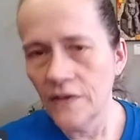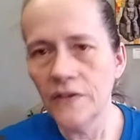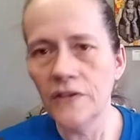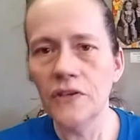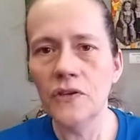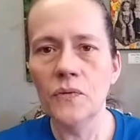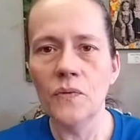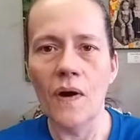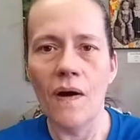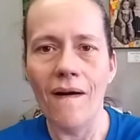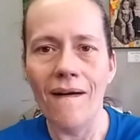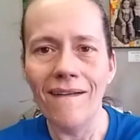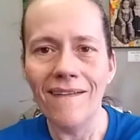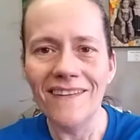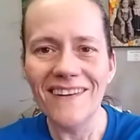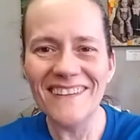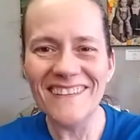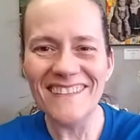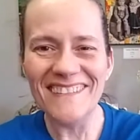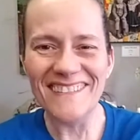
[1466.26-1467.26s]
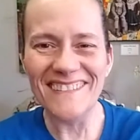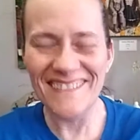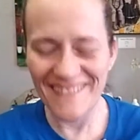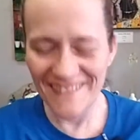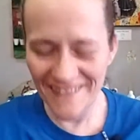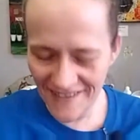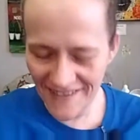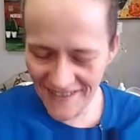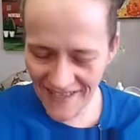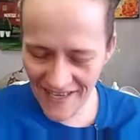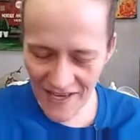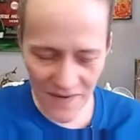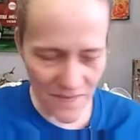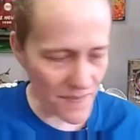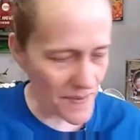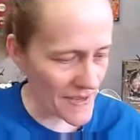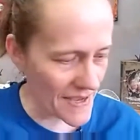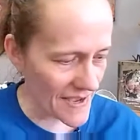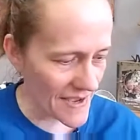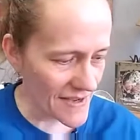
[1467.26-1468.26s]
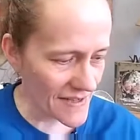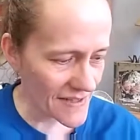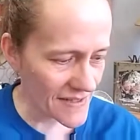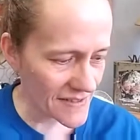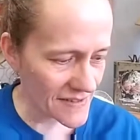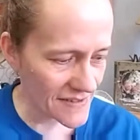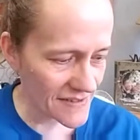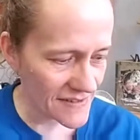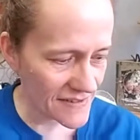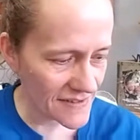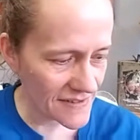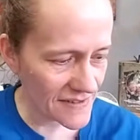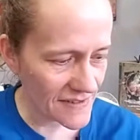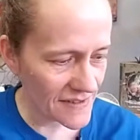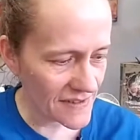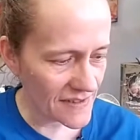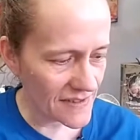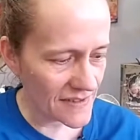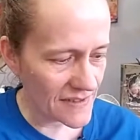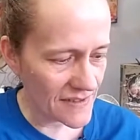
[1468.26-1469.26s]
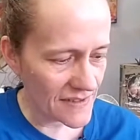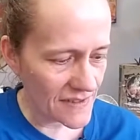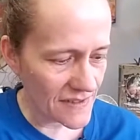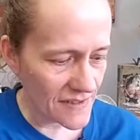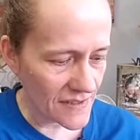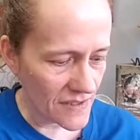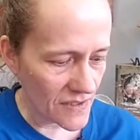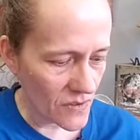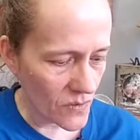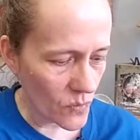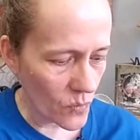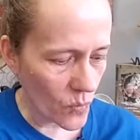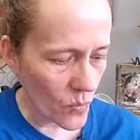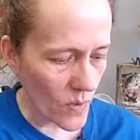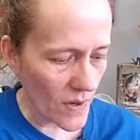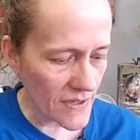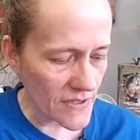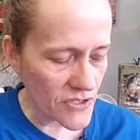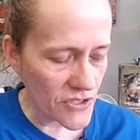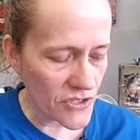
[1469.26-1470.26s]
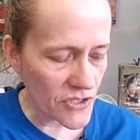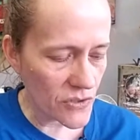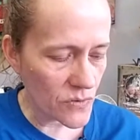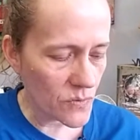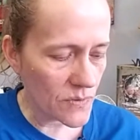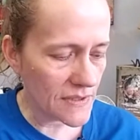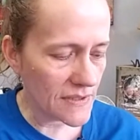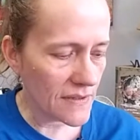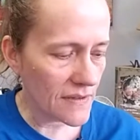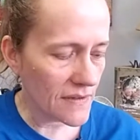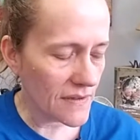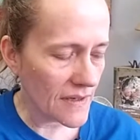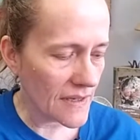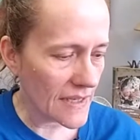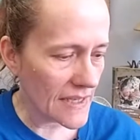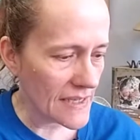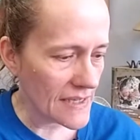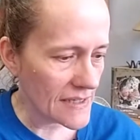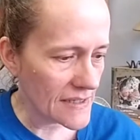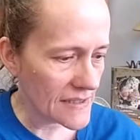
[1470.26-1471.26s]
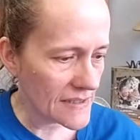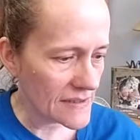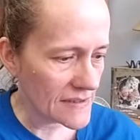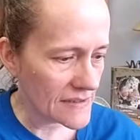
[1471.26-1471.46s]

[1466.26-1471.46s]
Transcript: you all can pick what you would like